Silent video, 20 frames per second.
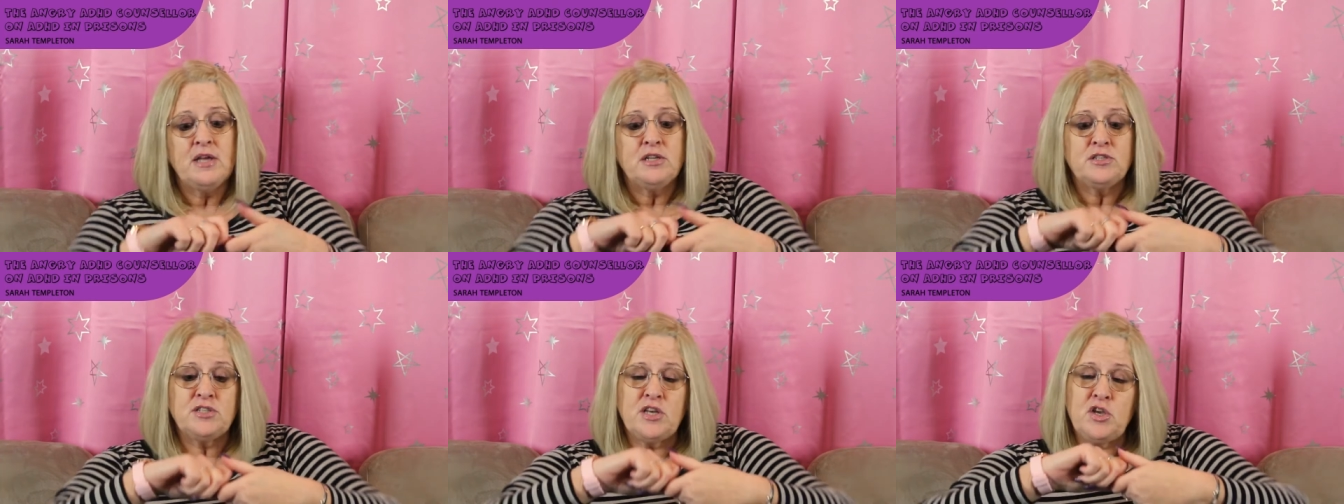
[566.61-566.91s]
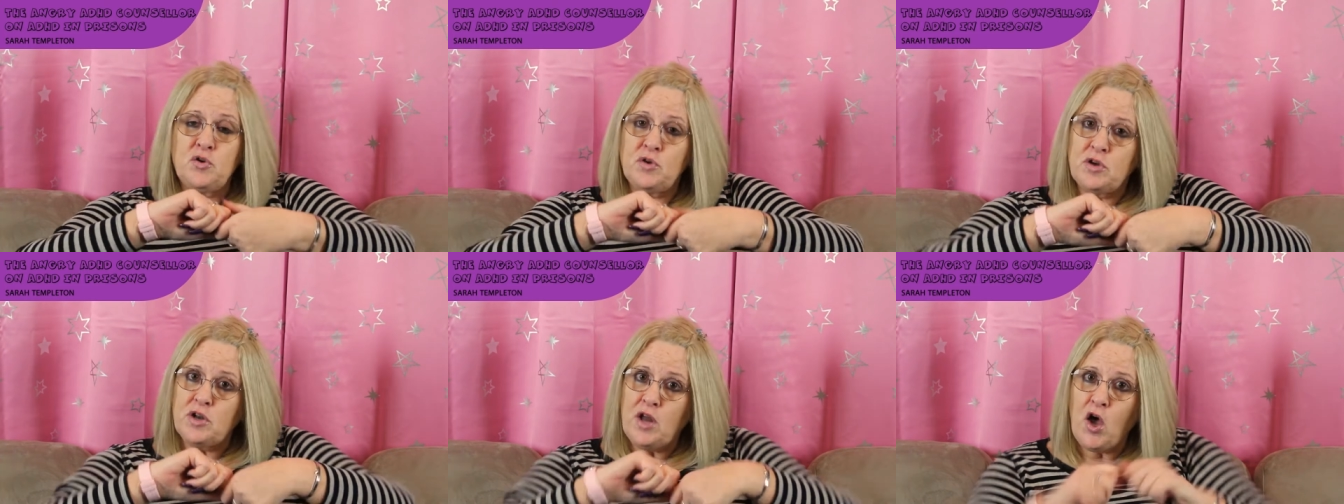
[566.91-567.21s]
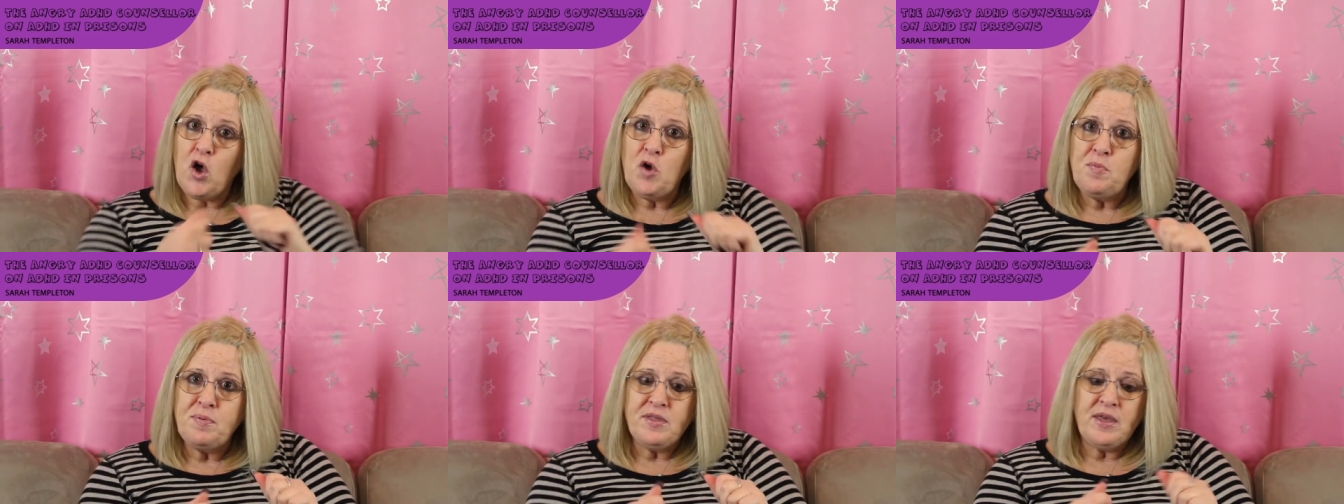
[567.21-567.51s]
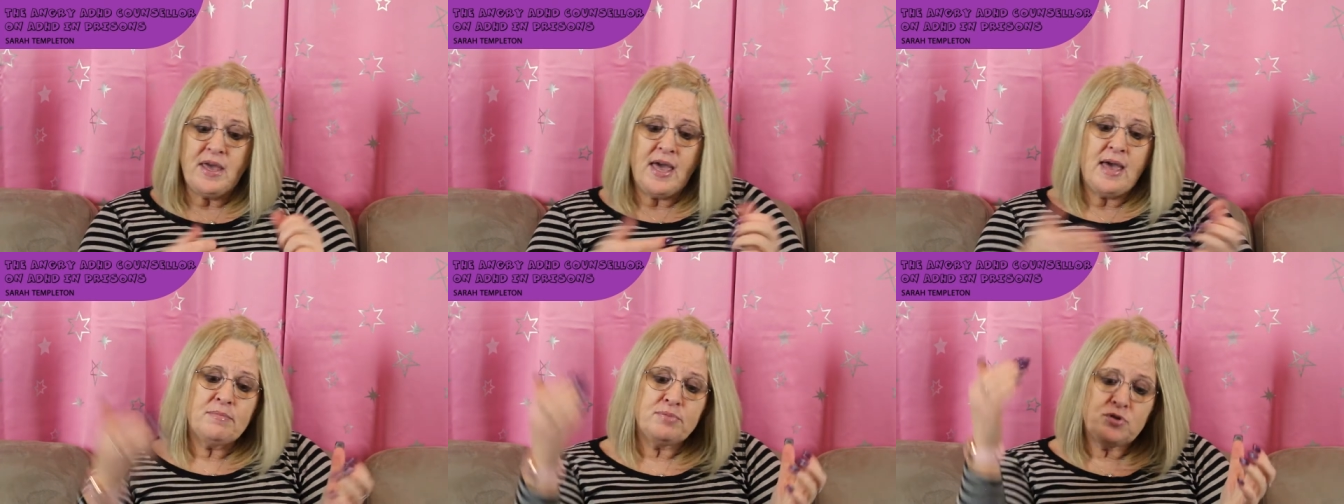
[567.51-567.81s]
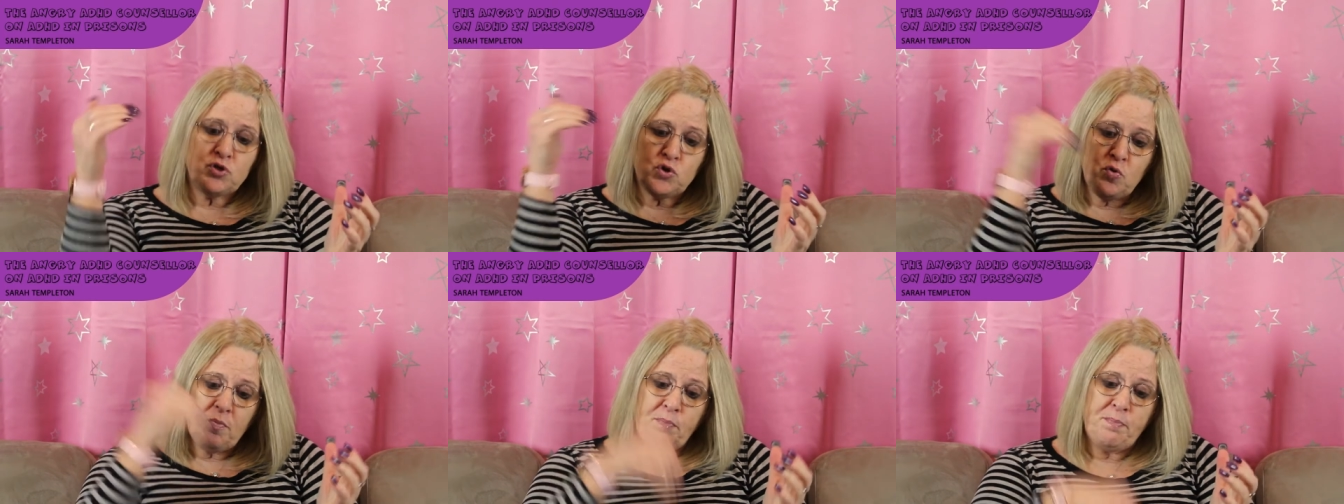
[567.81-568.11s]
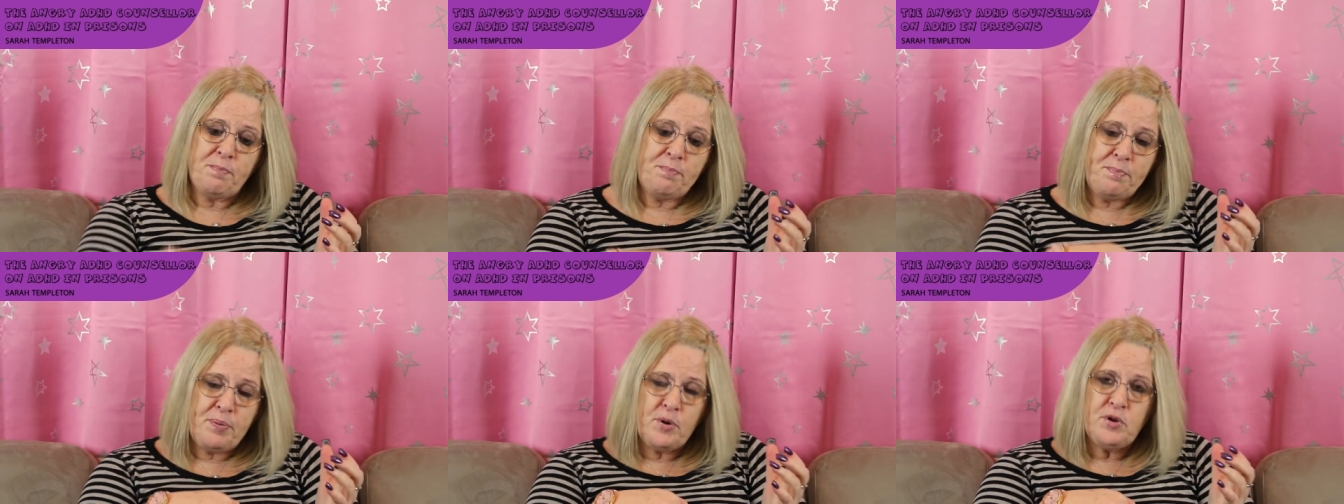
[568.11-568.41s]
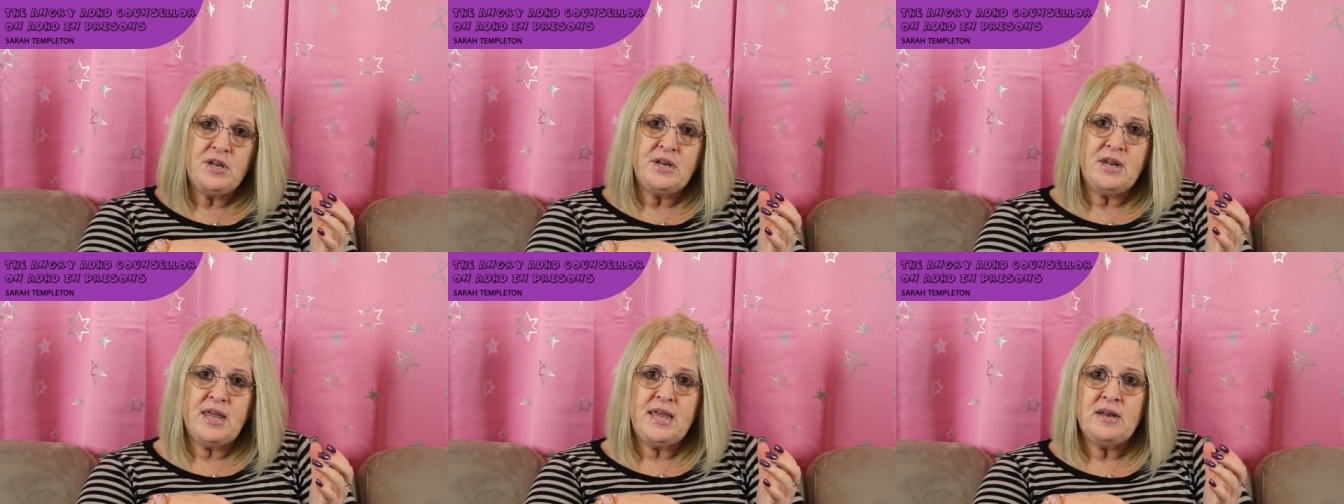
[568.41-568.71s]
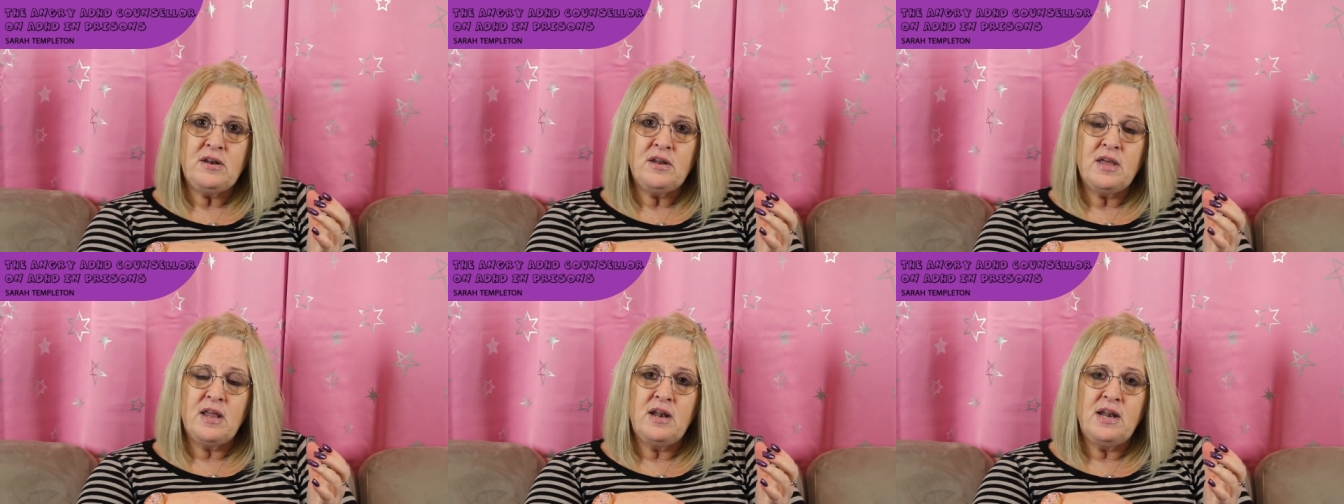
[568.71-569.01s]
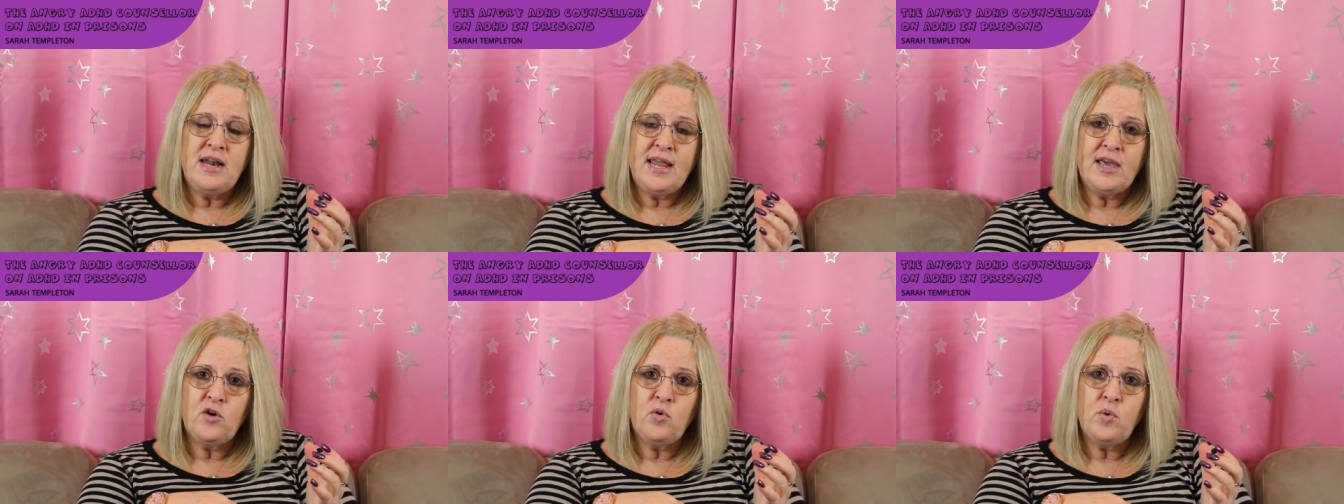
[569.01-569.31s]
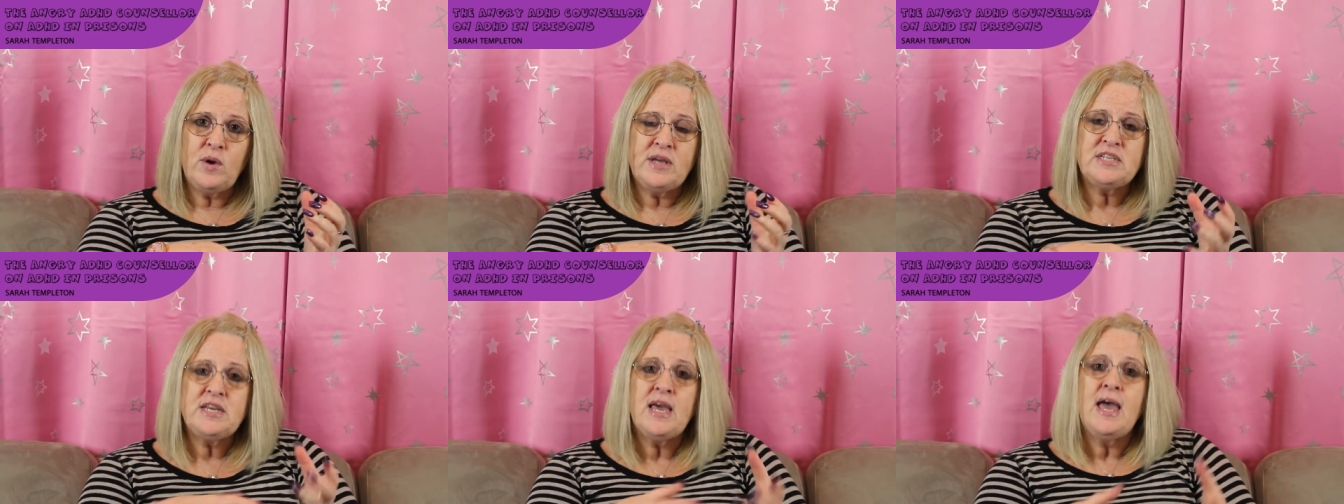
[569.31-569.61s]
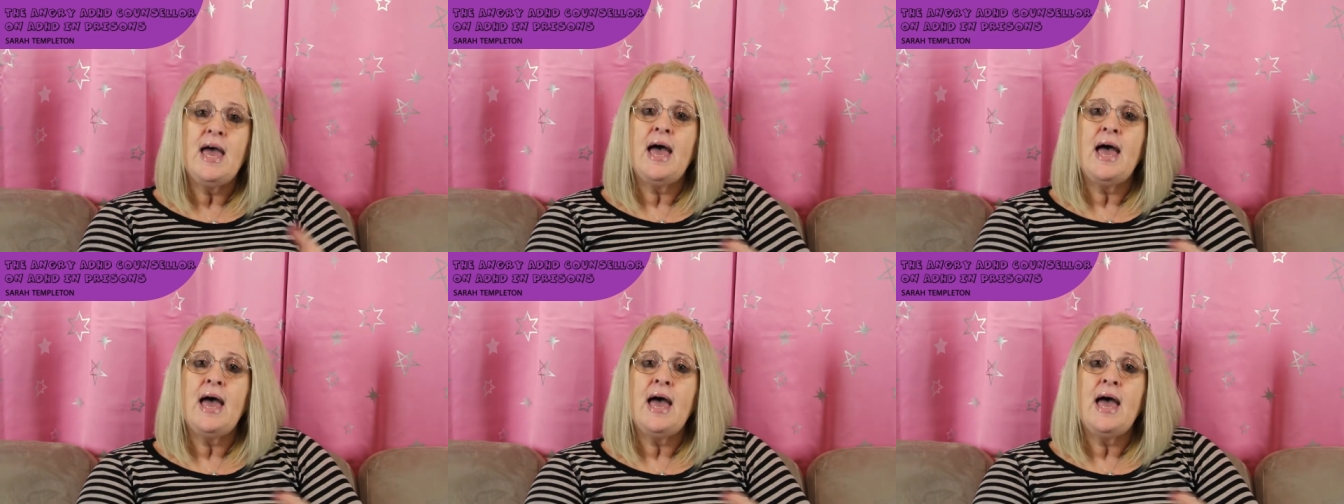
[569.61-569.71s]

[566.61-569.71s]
So you can open the capsule, put it in liquid